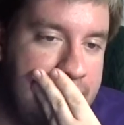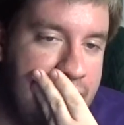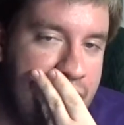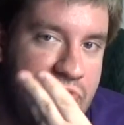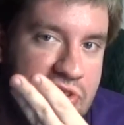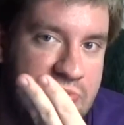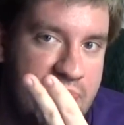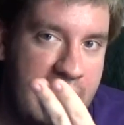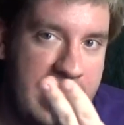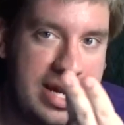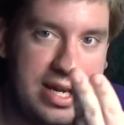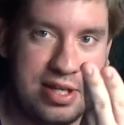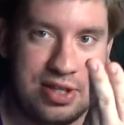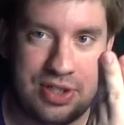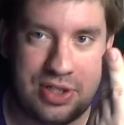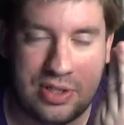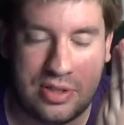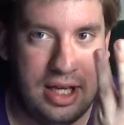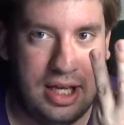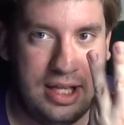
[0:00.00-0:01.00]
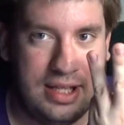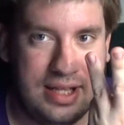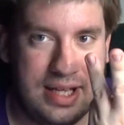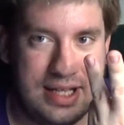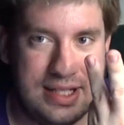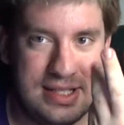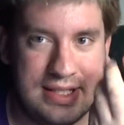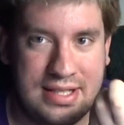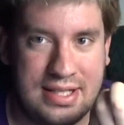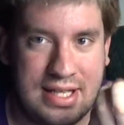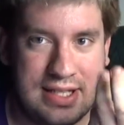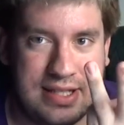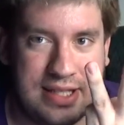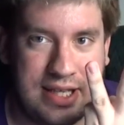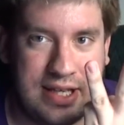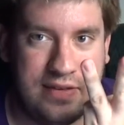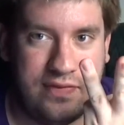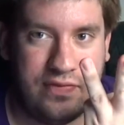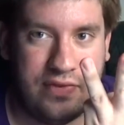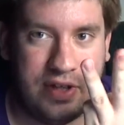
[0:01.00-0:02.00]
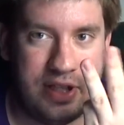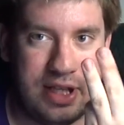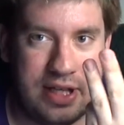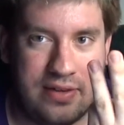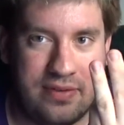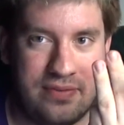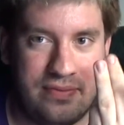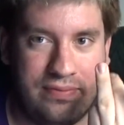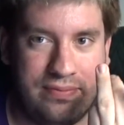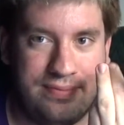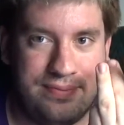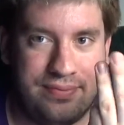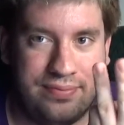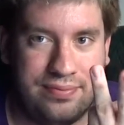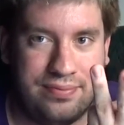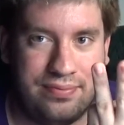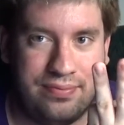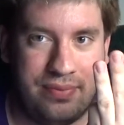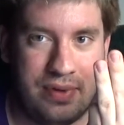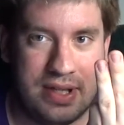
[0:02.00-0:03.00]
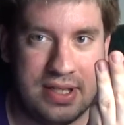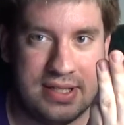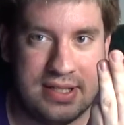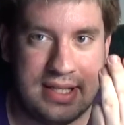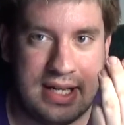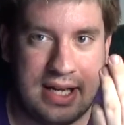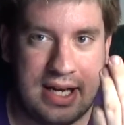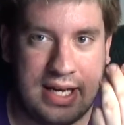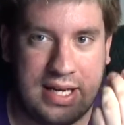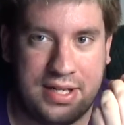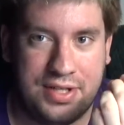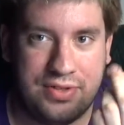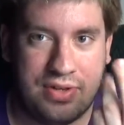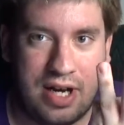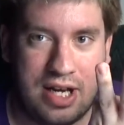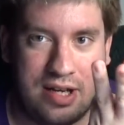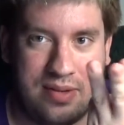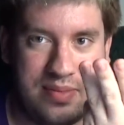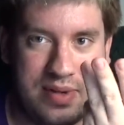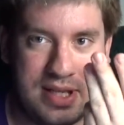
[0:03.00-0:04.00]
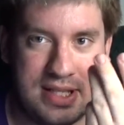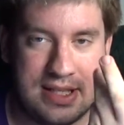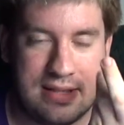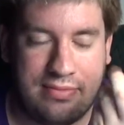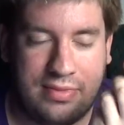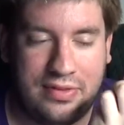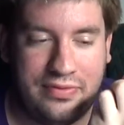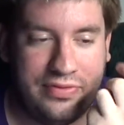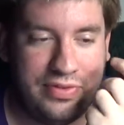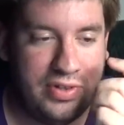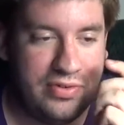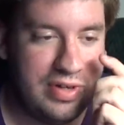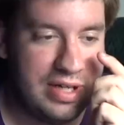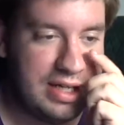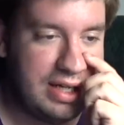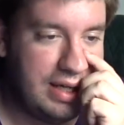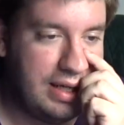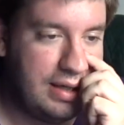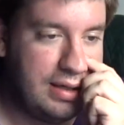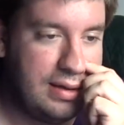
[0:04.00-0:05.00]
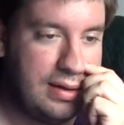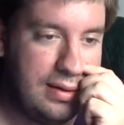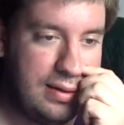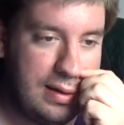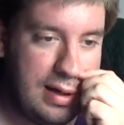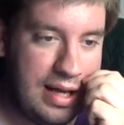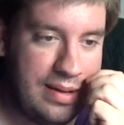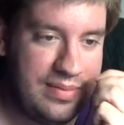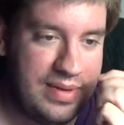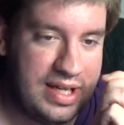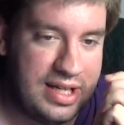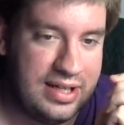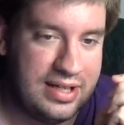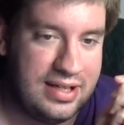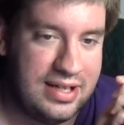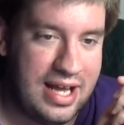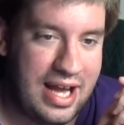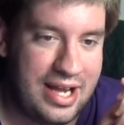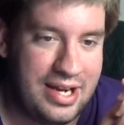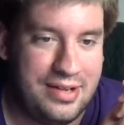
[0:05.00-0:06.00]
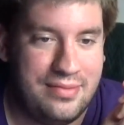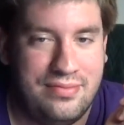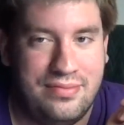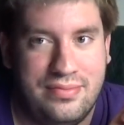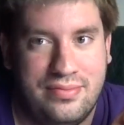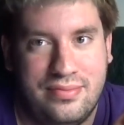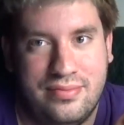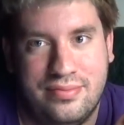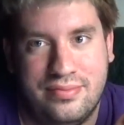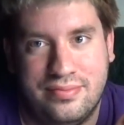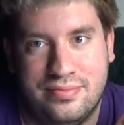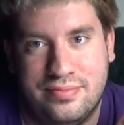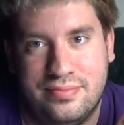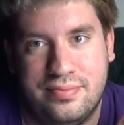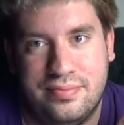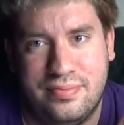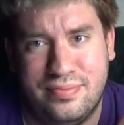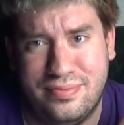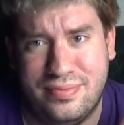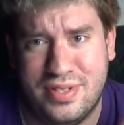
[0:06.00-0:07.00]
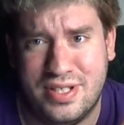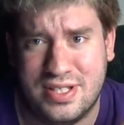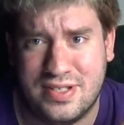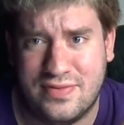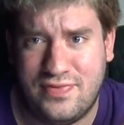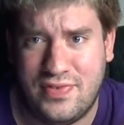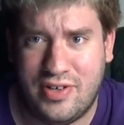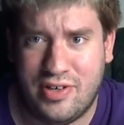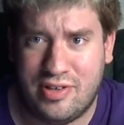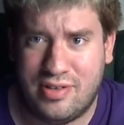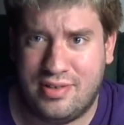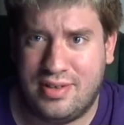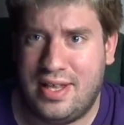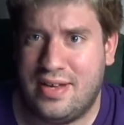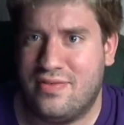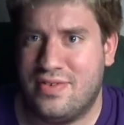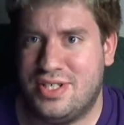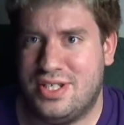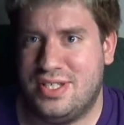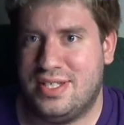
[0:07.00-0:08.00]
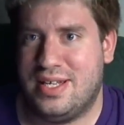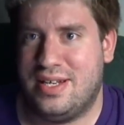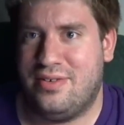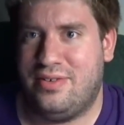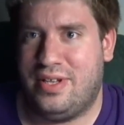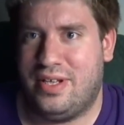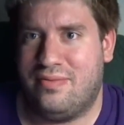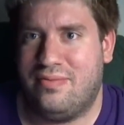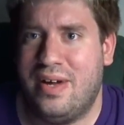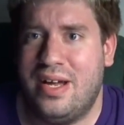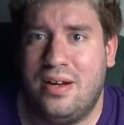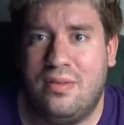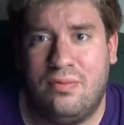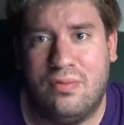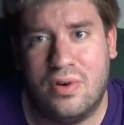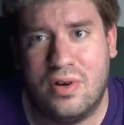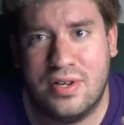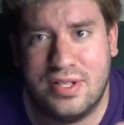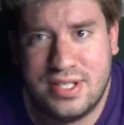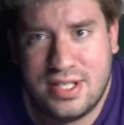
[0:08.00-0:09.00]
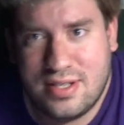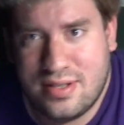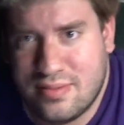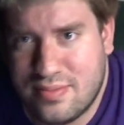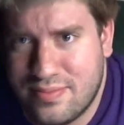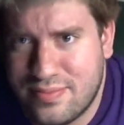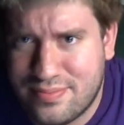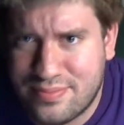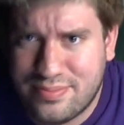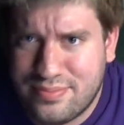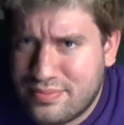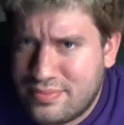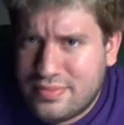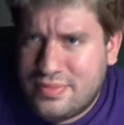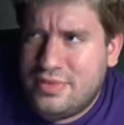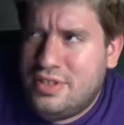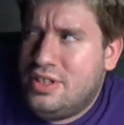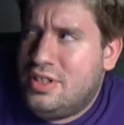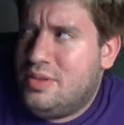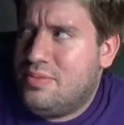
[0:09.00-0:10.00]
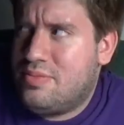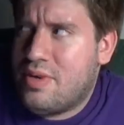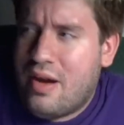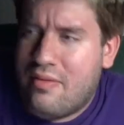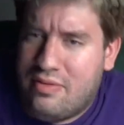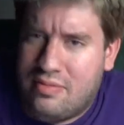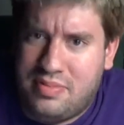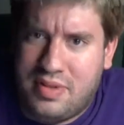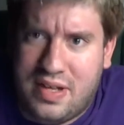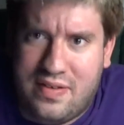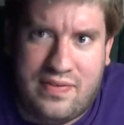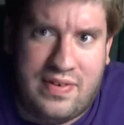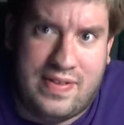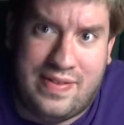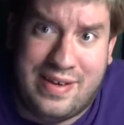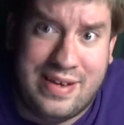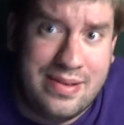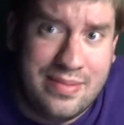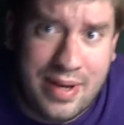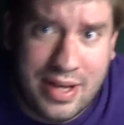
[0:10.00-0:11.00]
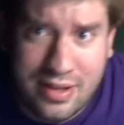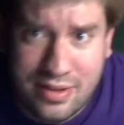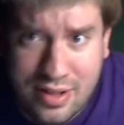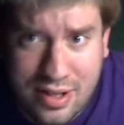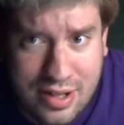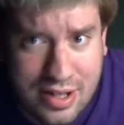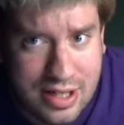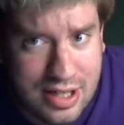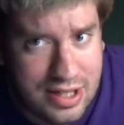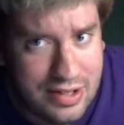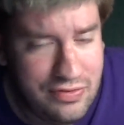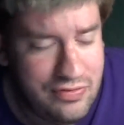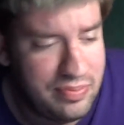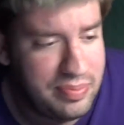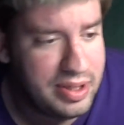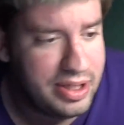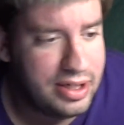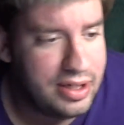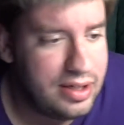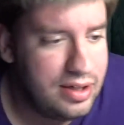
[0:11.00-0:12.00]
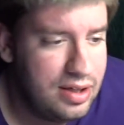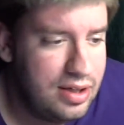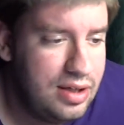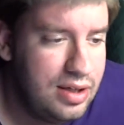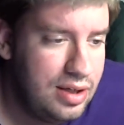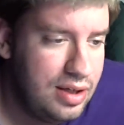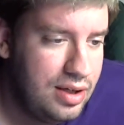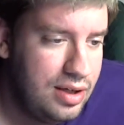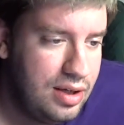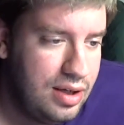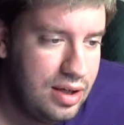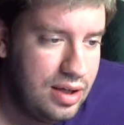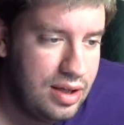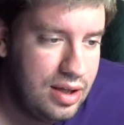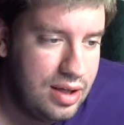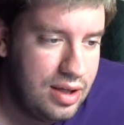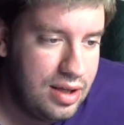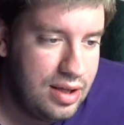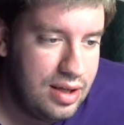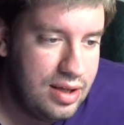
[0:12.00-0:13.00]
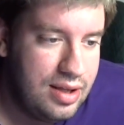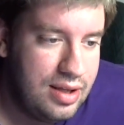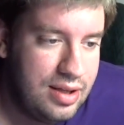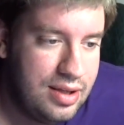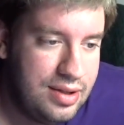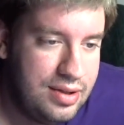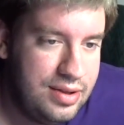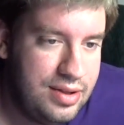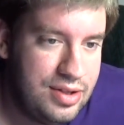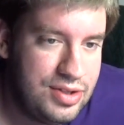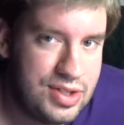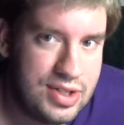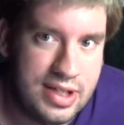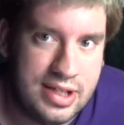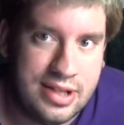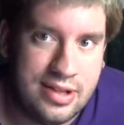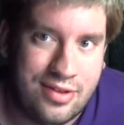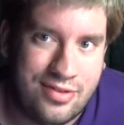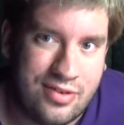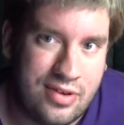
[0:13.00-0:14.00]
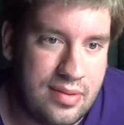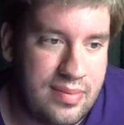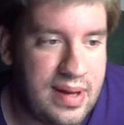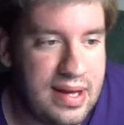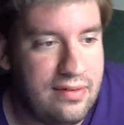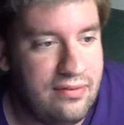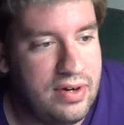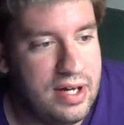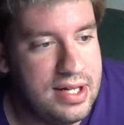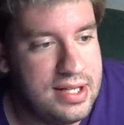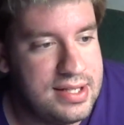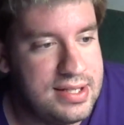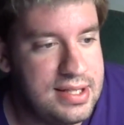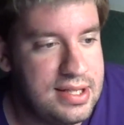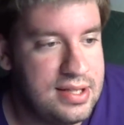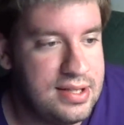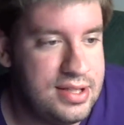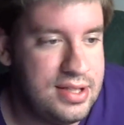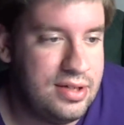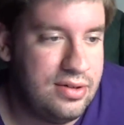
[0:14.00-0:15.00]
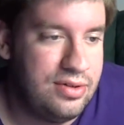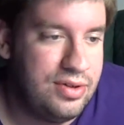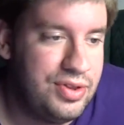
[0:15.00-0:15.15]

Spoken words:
Spanish, and that's it for like ones that I try to be somewhat fluent in. I mean, there's a few other languages I know like random words in, probably if I think about it long enough, but those are like the three main ones, so